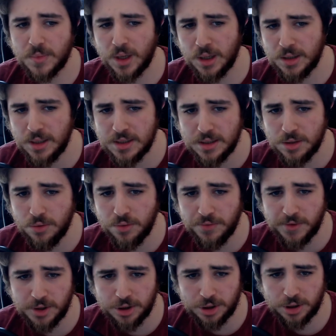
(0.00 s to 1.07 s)
This new
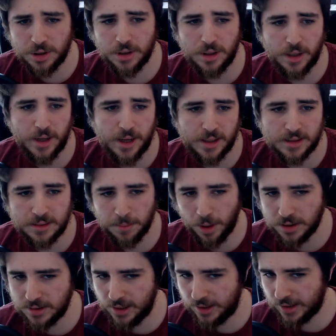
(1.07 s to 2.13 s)
revision is
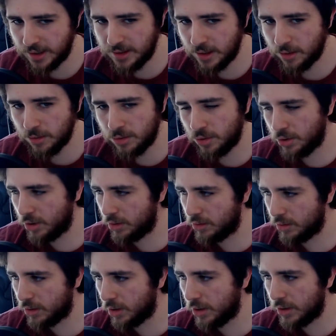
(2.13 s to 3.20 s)
mostly identical to the
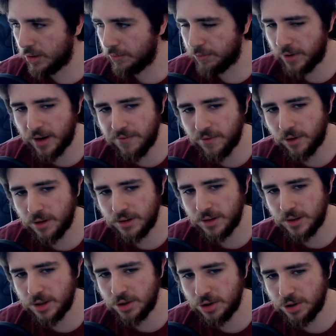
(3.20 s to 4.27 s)
current Braveheart
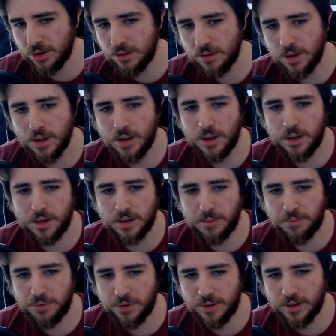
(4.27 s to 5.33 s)
edition, the
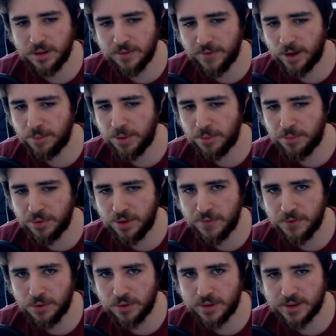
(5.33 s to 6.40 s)
developer
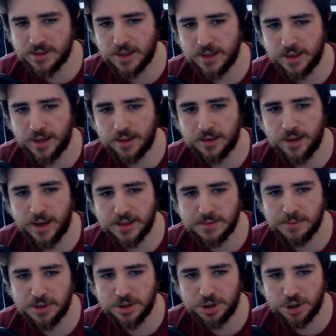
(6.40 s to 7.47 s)
preview that has
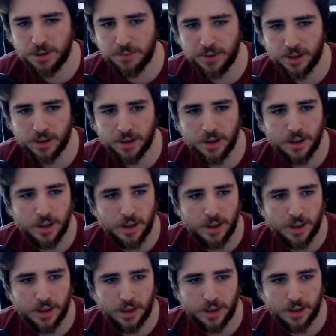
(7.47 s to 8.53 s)
been shipping
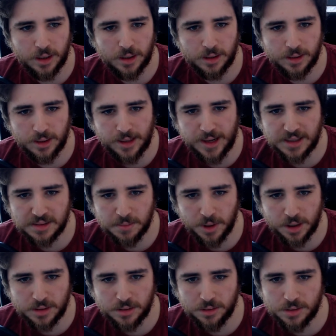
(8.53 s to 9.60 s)
in the last
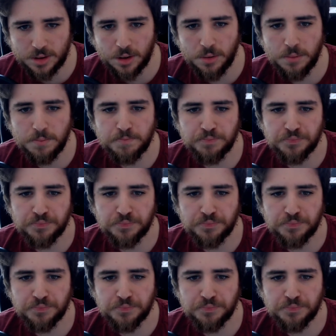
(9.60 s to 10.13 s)
month or so.